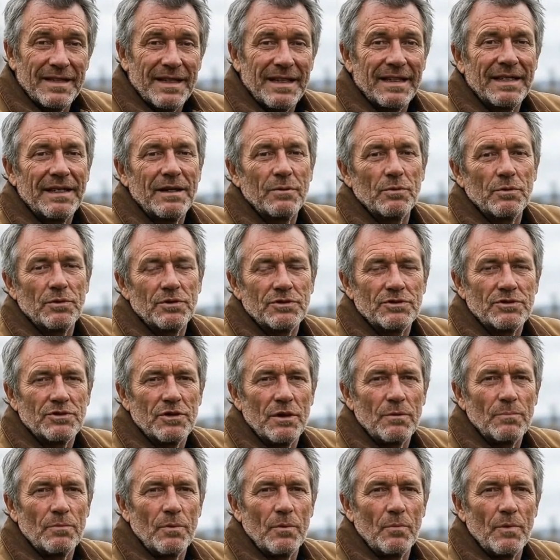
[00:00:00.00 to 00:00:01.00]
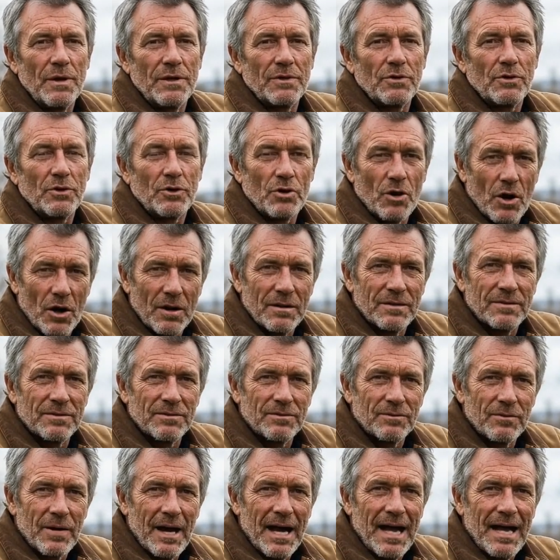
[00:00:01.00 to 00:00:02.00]
thing that will determine whether your garden
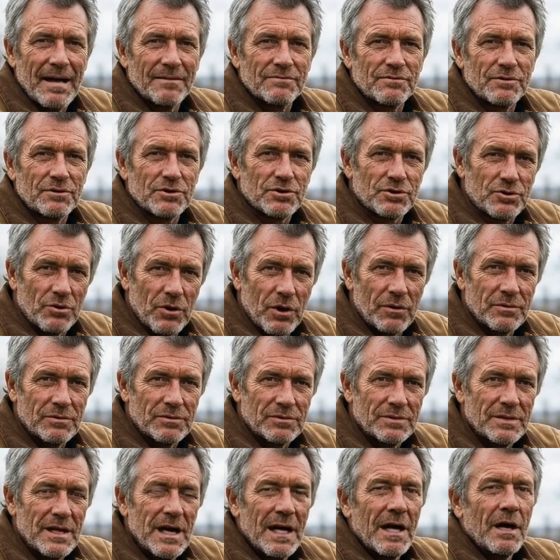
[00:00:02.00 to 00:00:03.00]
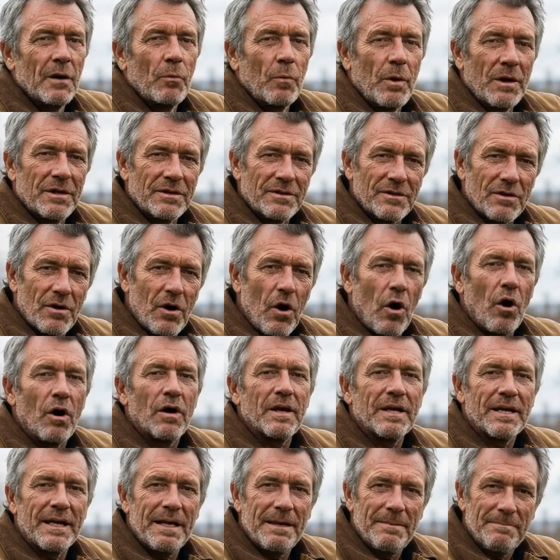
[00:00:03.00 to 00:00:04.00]
thrives or struggles, whether you're
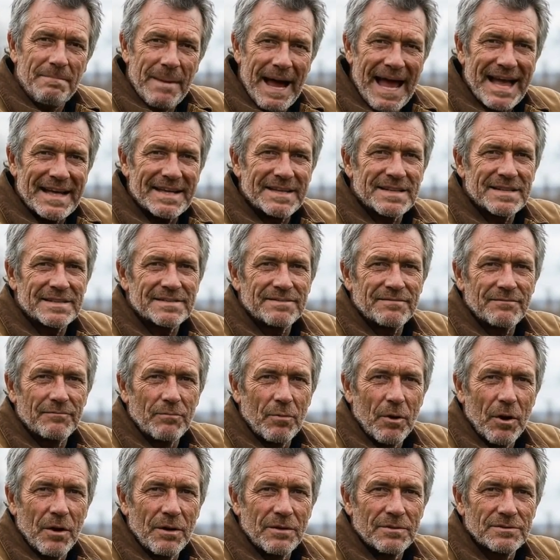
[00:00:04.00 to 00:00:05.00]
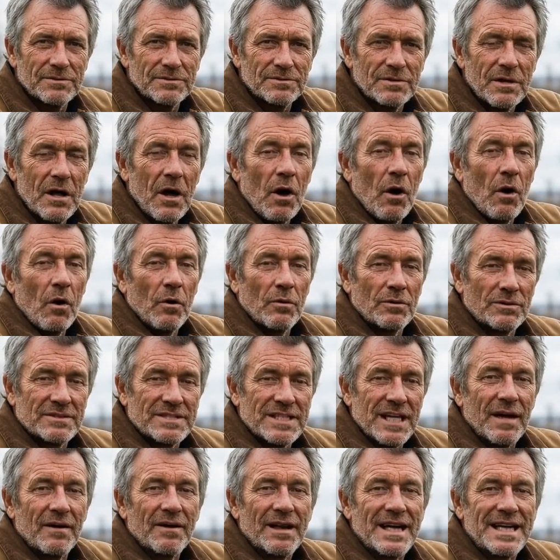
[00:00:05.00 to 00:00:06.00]
hauling in baskets of produce or
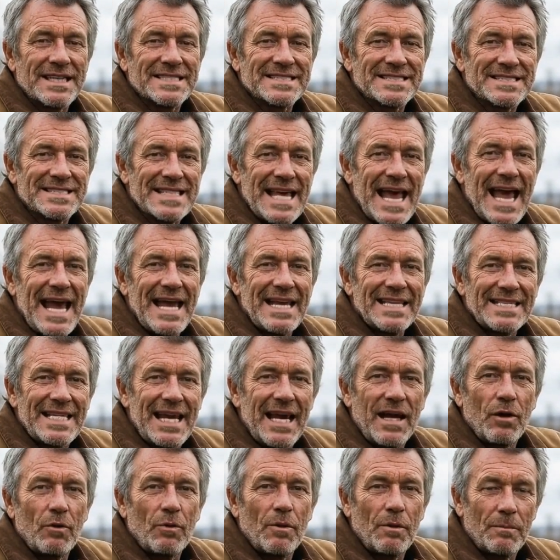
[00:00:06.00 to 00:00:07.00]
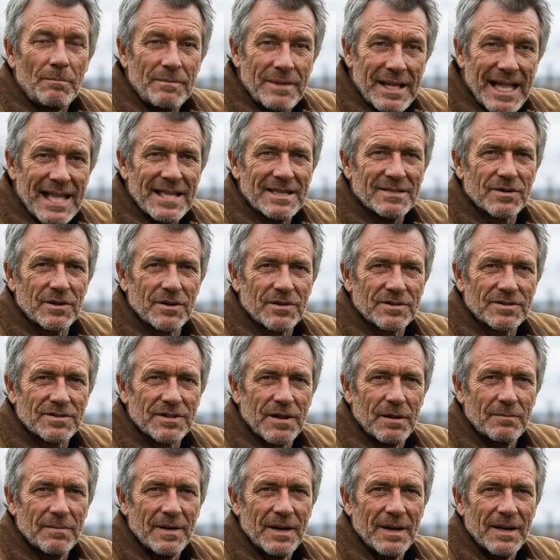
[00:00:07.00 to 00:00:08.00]
staring at sad yellowing plants all
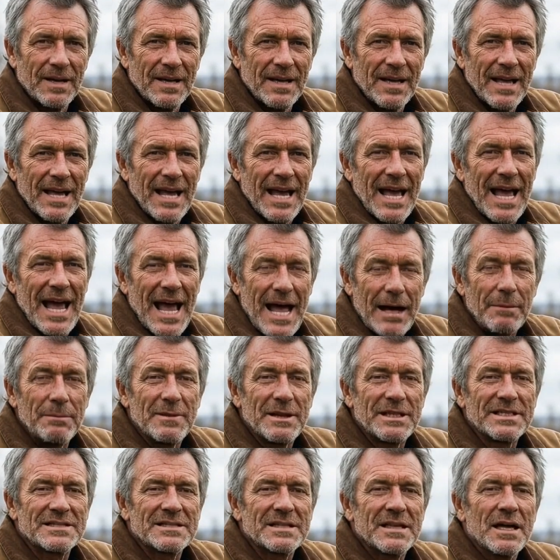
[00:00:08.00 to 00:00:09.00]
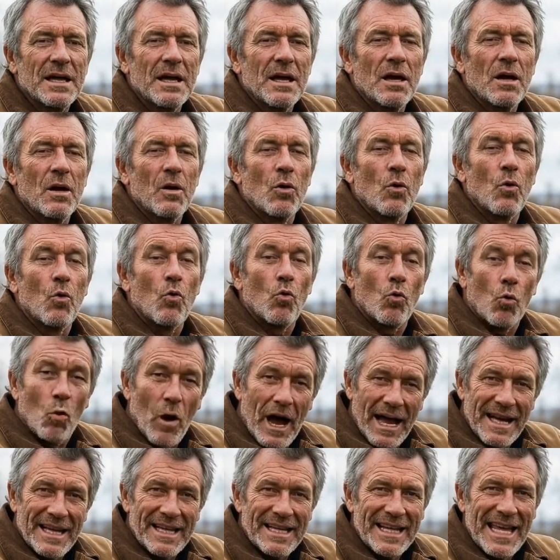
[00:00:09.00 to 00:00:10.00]
summer, happens
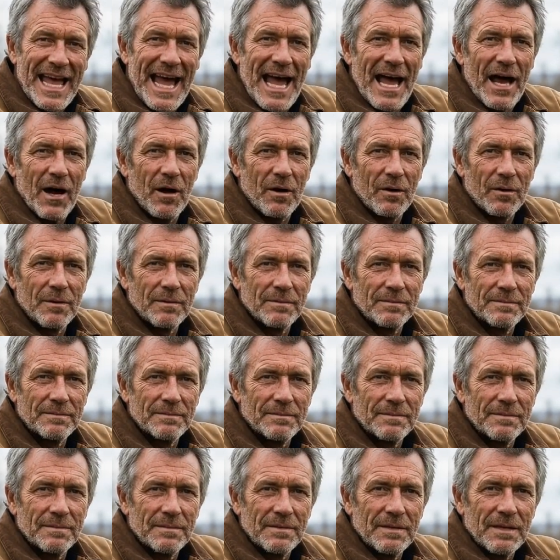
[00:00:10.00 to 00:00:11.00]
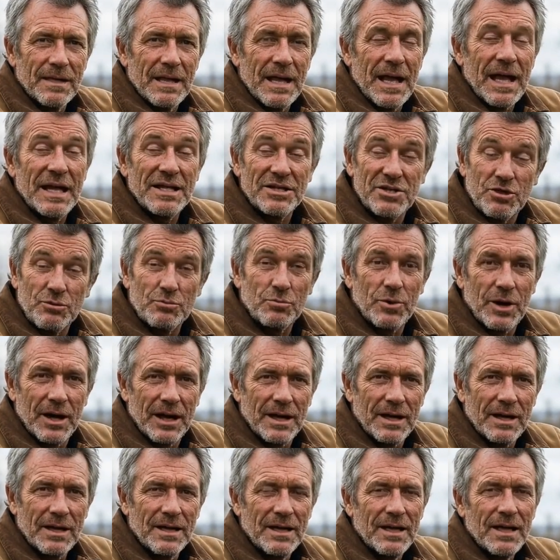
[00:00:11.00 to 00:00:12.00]
right now. In
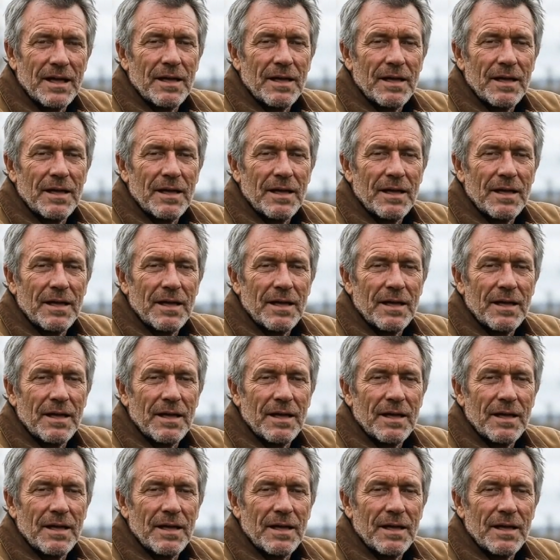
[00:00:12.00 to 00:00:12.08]
spring,